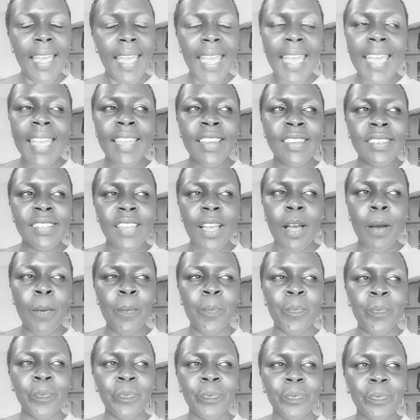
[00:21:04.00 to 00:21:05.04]

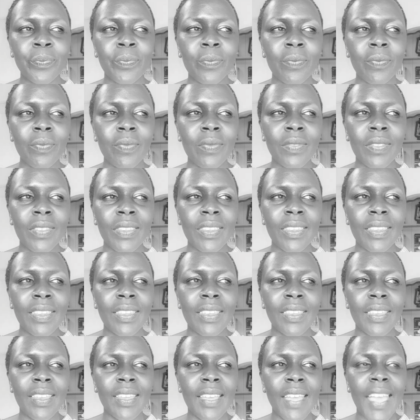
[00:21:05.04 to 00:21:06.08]
and
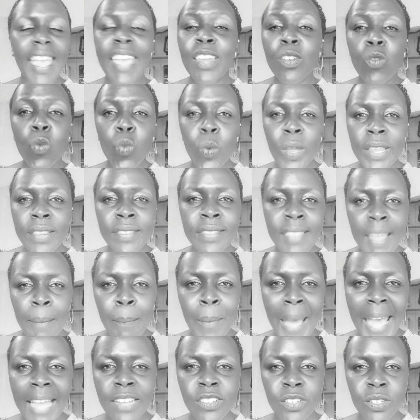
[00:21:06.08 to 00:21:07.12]
win the
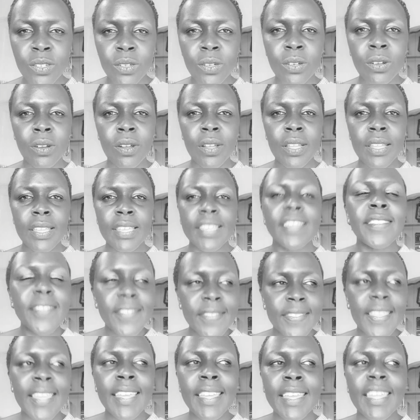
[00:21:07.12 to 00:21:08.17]
battle. He's
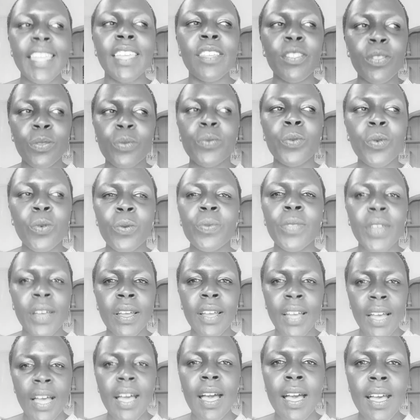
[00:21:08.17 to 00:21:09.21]
thinking through the
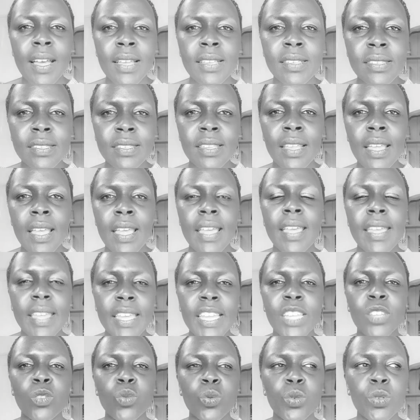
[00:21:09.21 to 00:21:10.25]
curse,
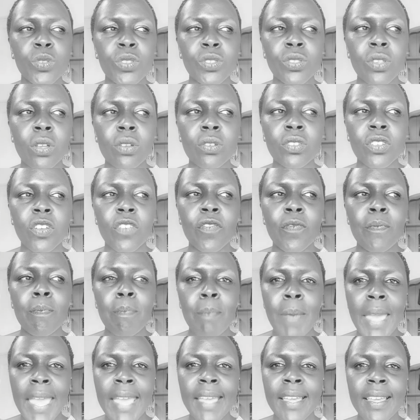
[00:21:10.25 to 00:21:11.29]
it will sort of
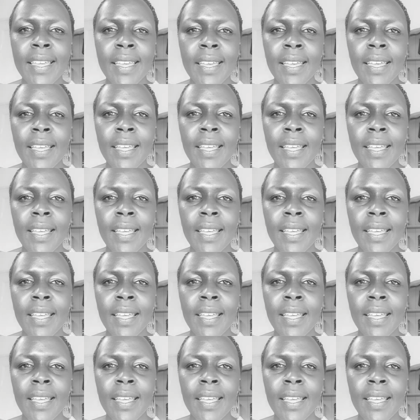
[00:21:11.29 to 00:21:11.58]
make